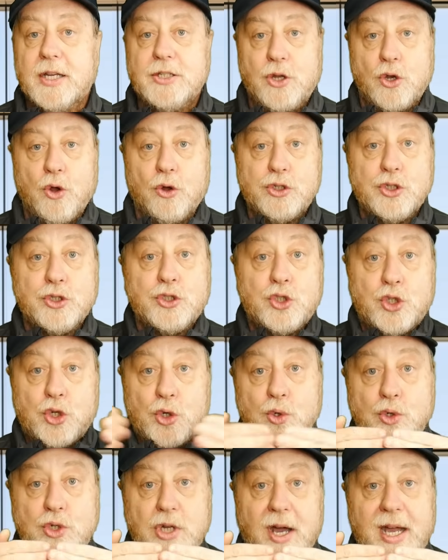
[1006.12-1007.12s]
So not just
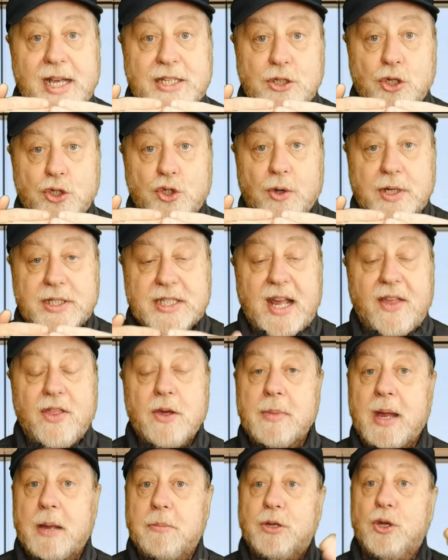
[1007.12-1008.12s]
two dies that are joined together,
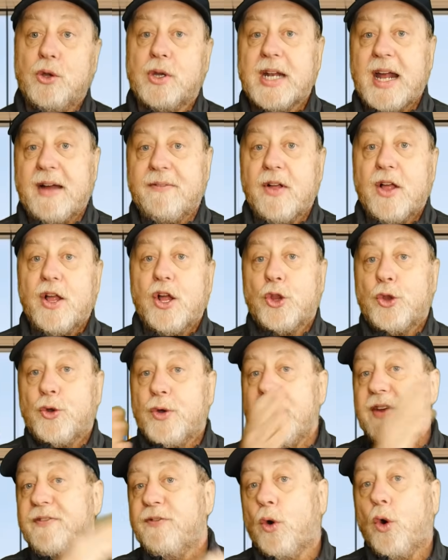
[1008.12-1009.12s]
maybe you can have
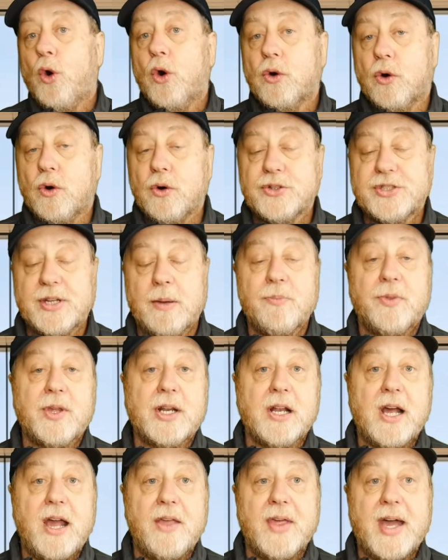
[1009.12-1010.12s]
three, four or something
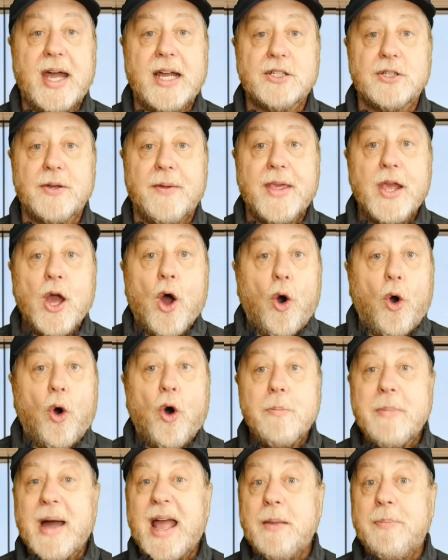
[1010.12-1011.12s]
like that.
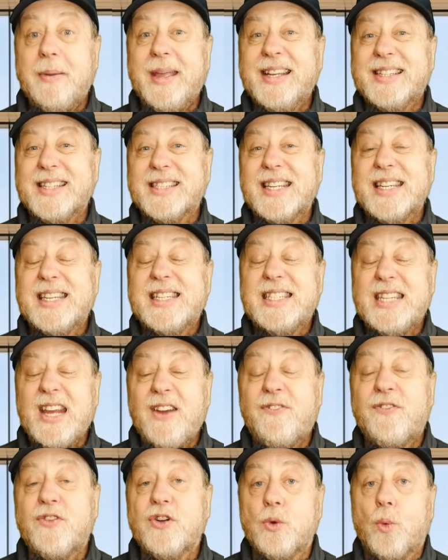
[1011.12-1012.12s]
Or maybe it is a
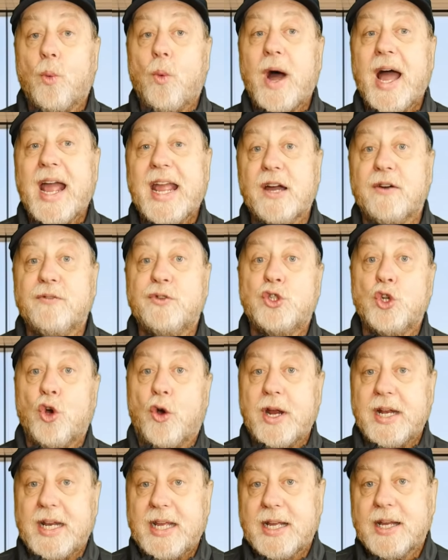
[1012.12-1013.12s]
different way of
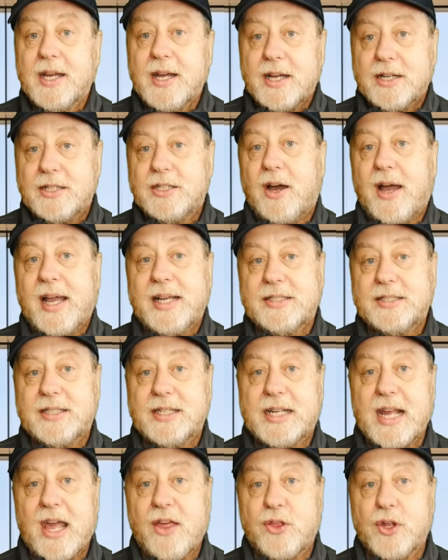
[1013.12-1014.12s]
joining dies
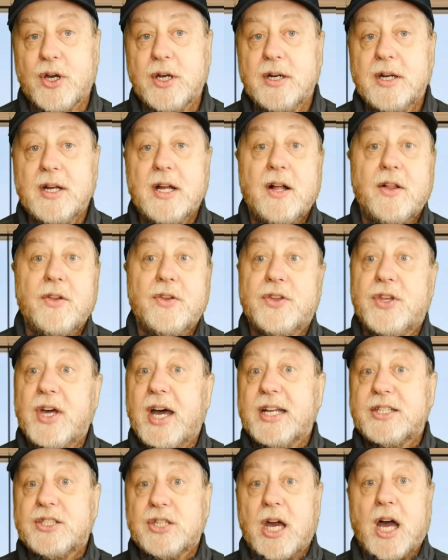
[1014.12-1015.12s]
together
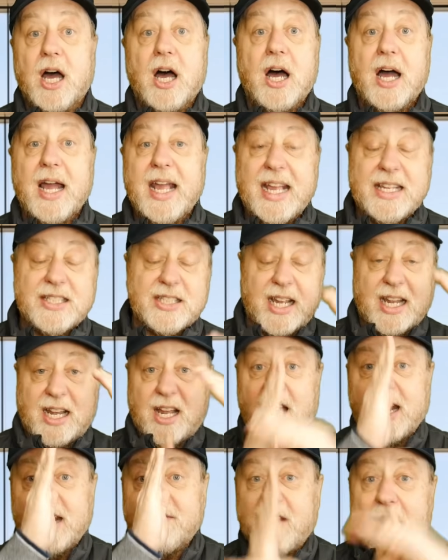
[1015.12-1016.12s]
that is
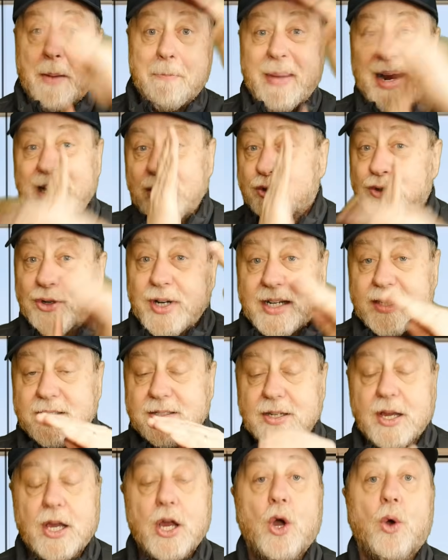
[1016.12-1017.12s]
kind of in a
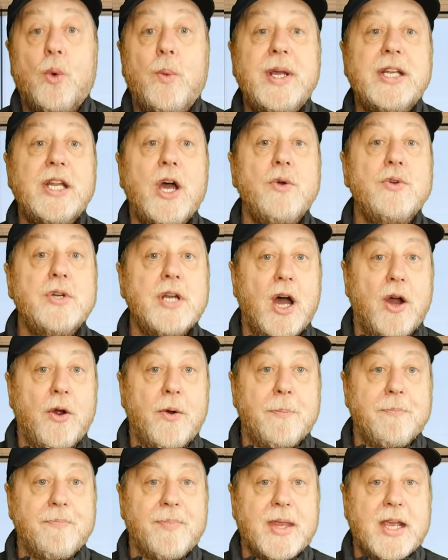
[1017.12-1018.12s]
matrix. We don't
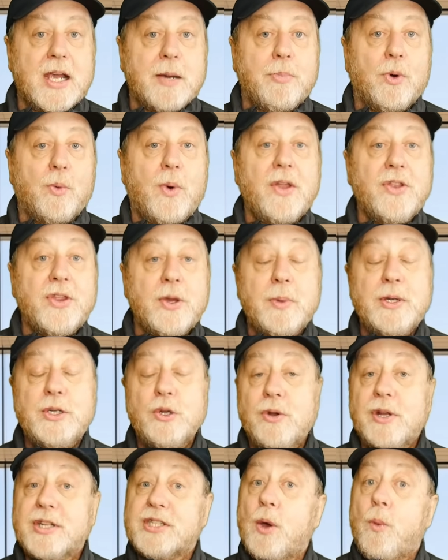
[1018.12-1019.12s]
know. But one thing we
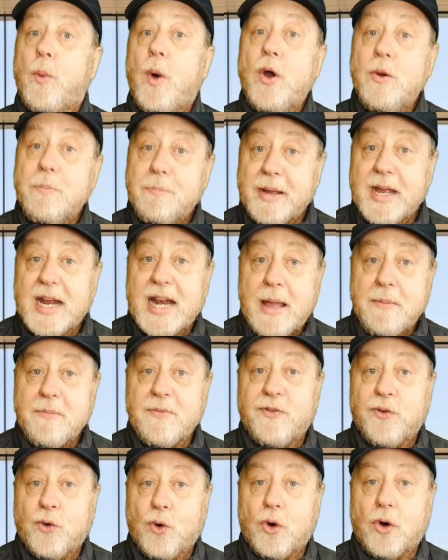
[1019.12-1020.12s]
do know is there won't be an
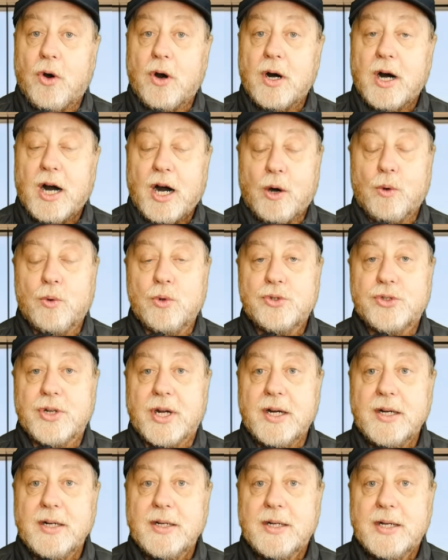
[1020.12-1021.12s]
M4
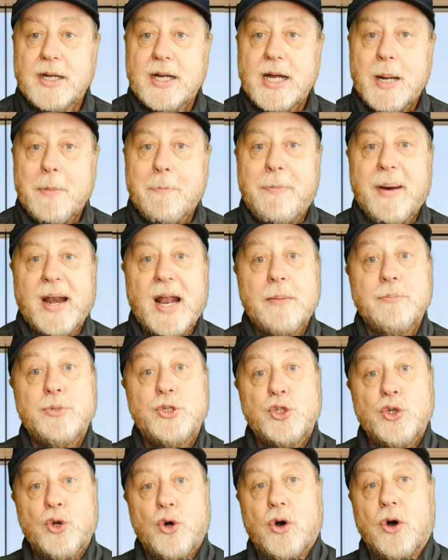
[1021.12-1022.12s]
Ultra, but I'm
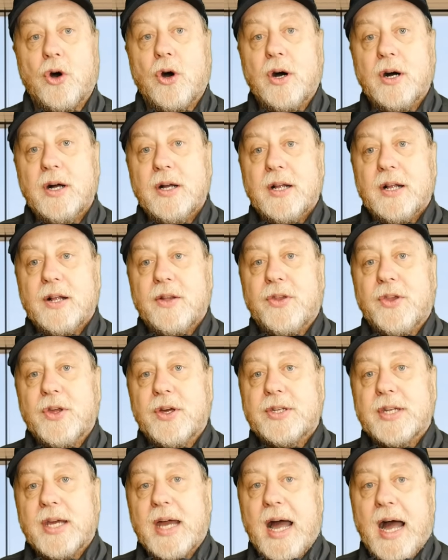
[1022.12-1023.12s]
sure
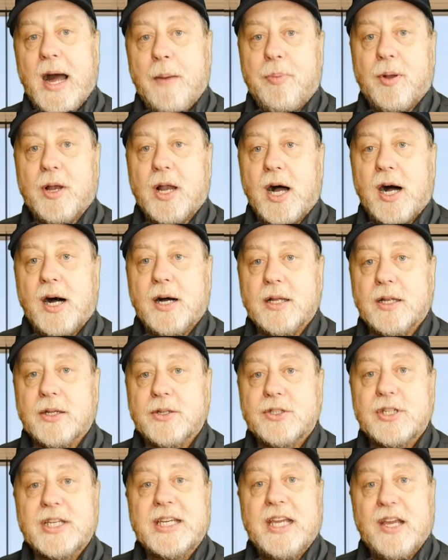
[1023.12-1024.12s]
that Apple
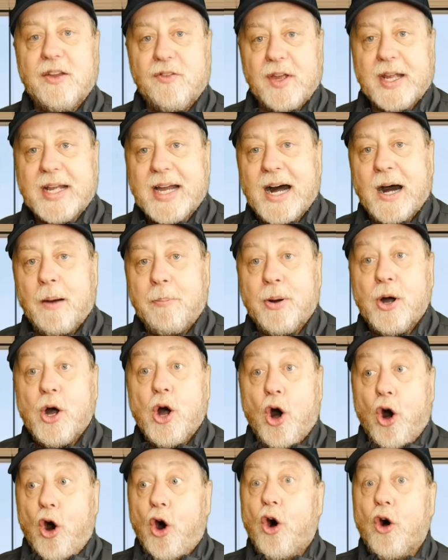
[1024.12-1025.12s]
aren't giving up
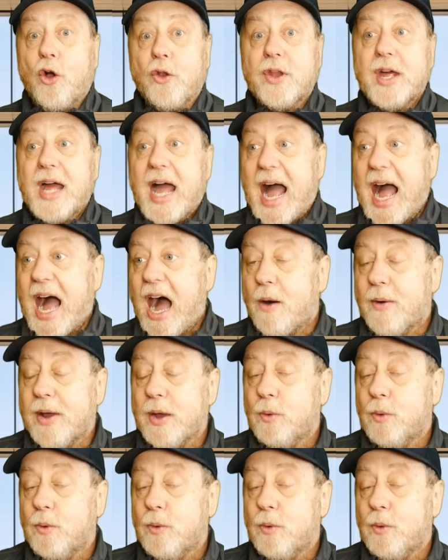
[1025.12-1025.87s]
on how